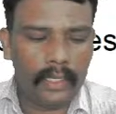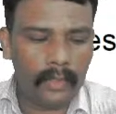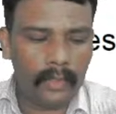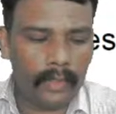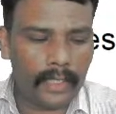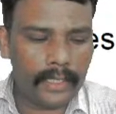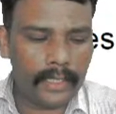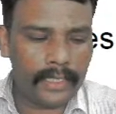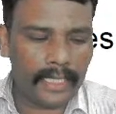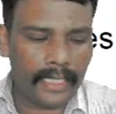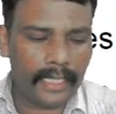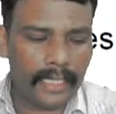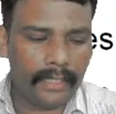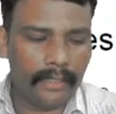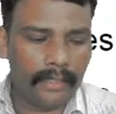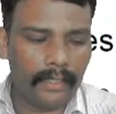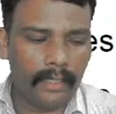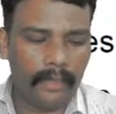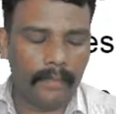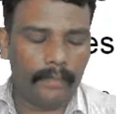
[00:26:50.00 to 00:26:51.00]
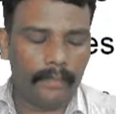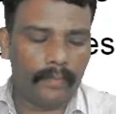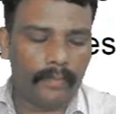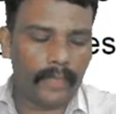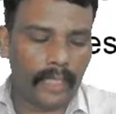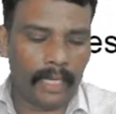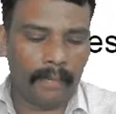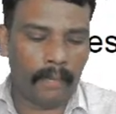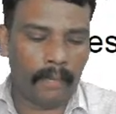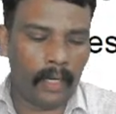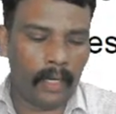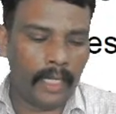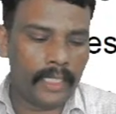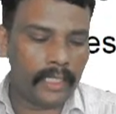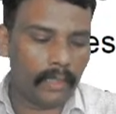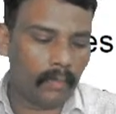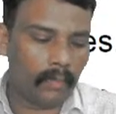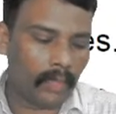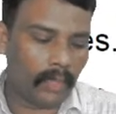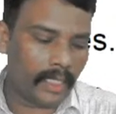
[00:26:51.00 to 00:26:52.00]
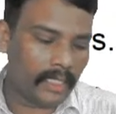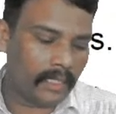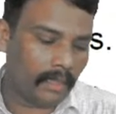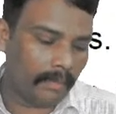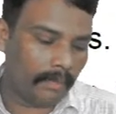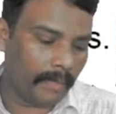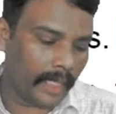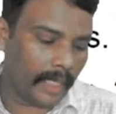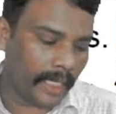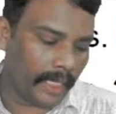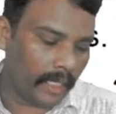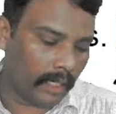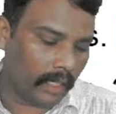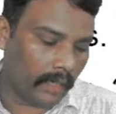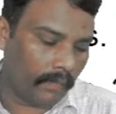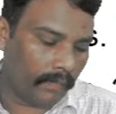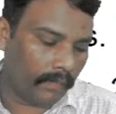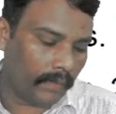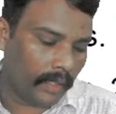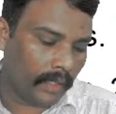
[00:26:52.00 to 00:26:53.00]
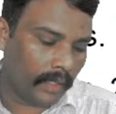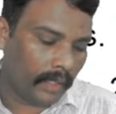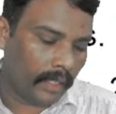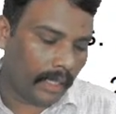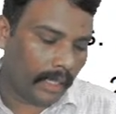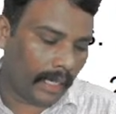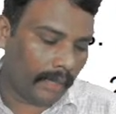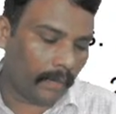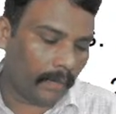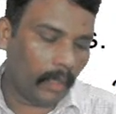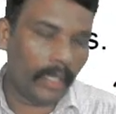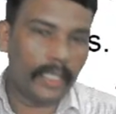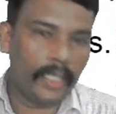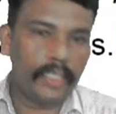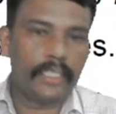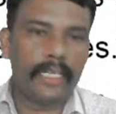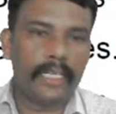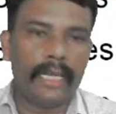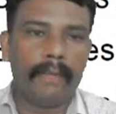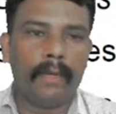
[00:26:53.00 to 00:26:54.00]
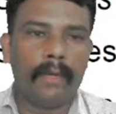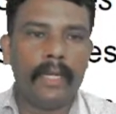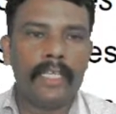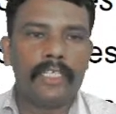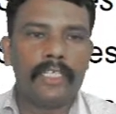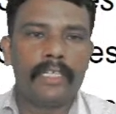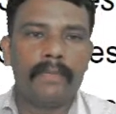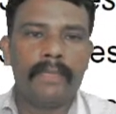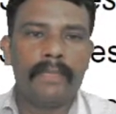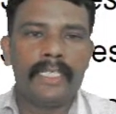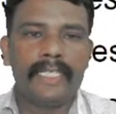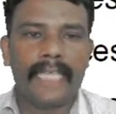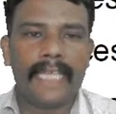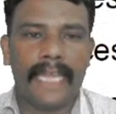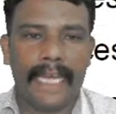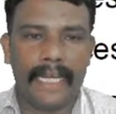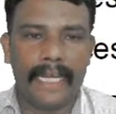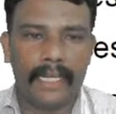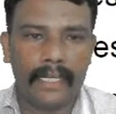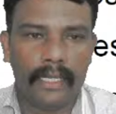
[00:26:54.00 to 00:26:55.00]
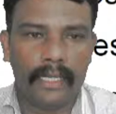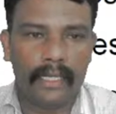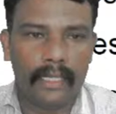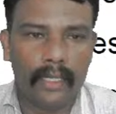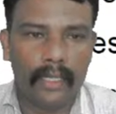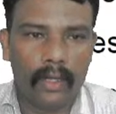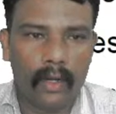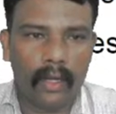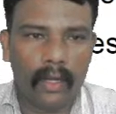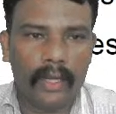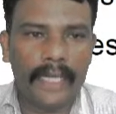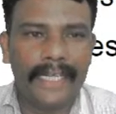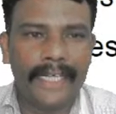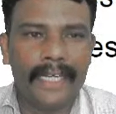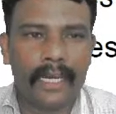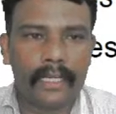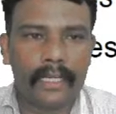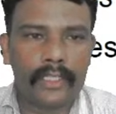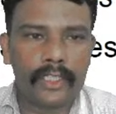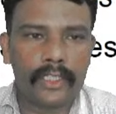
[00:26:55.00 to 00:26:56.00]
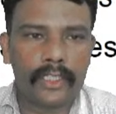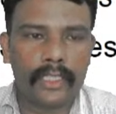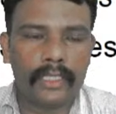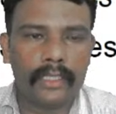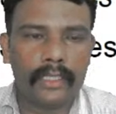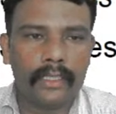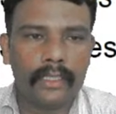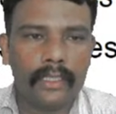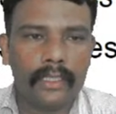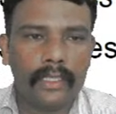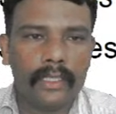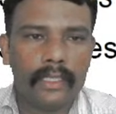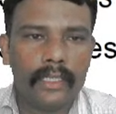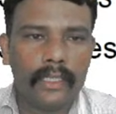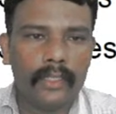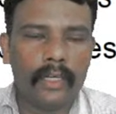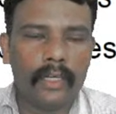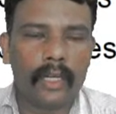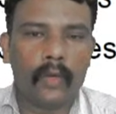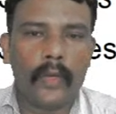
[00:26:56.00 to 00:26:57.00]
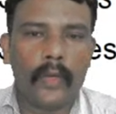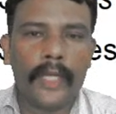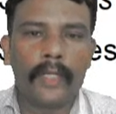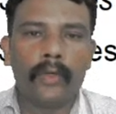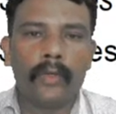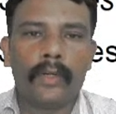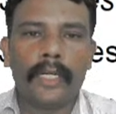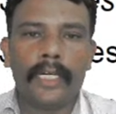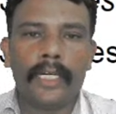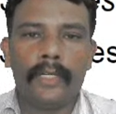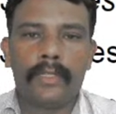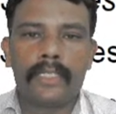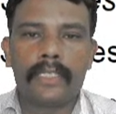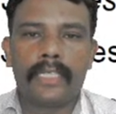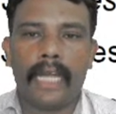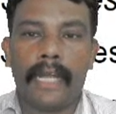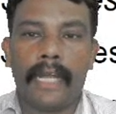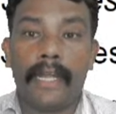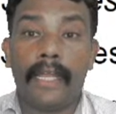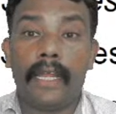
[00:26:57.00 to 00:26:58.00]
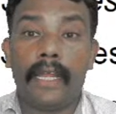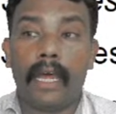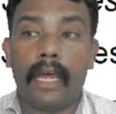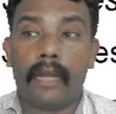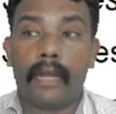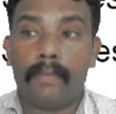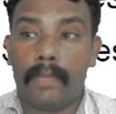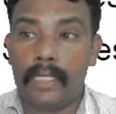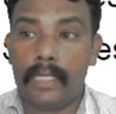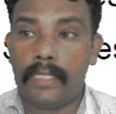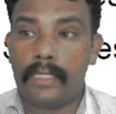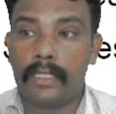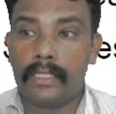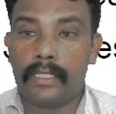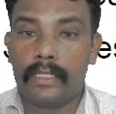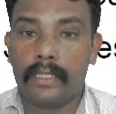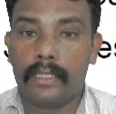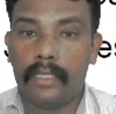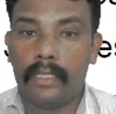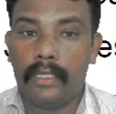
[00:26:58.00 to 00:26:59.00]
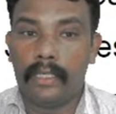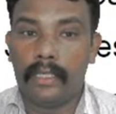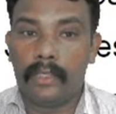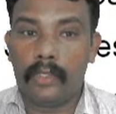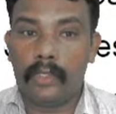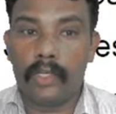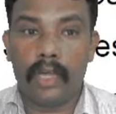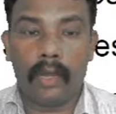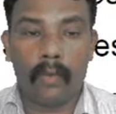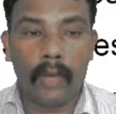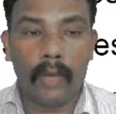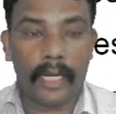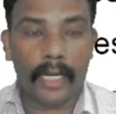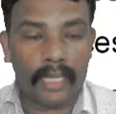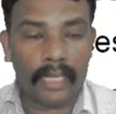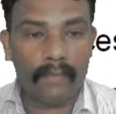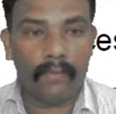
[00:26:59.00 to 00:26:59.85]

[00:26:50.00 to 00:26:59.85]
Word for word: you can say uh, abolition. What is the meaning of abolition? Abolition means end or reduction. You are going to reduce standing armies. So you are working